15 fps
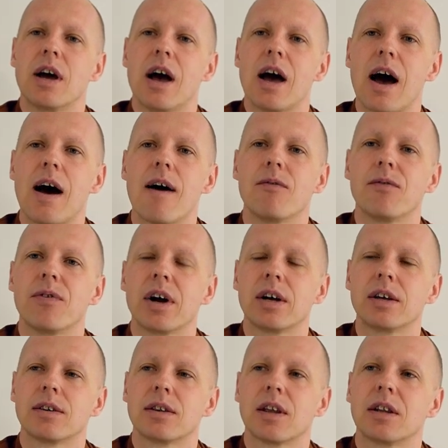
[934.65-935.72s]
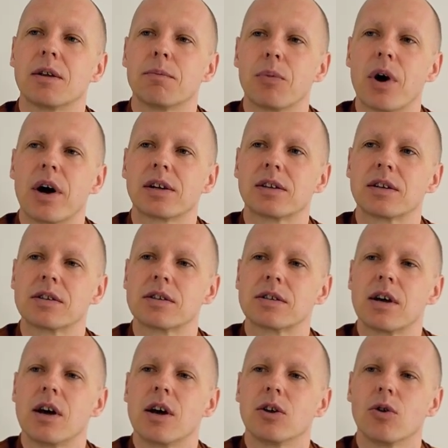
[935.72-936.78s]
Have faith that the practice,
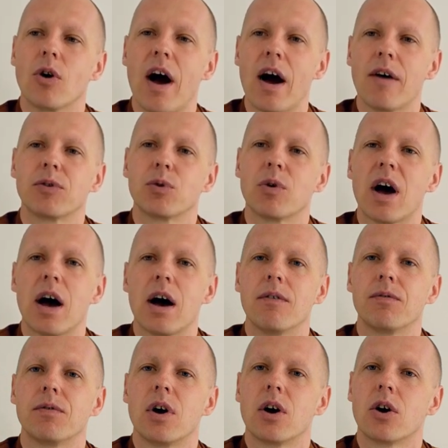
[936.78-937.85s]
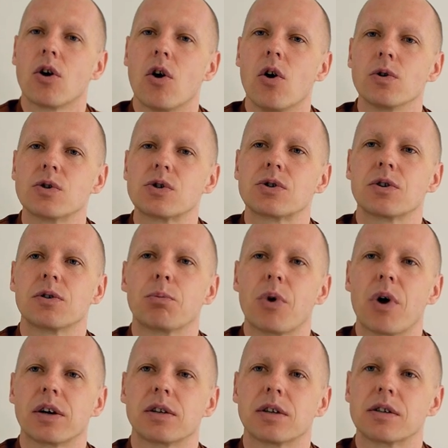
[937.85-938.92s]
you have to have constant
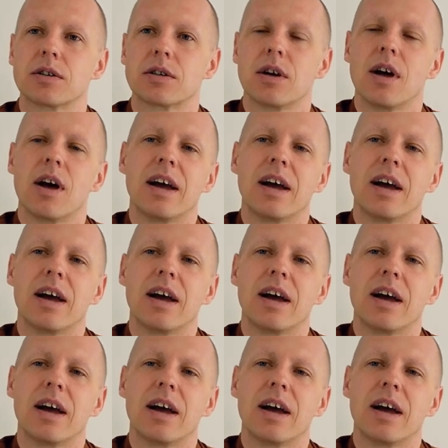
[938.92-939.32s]
practice.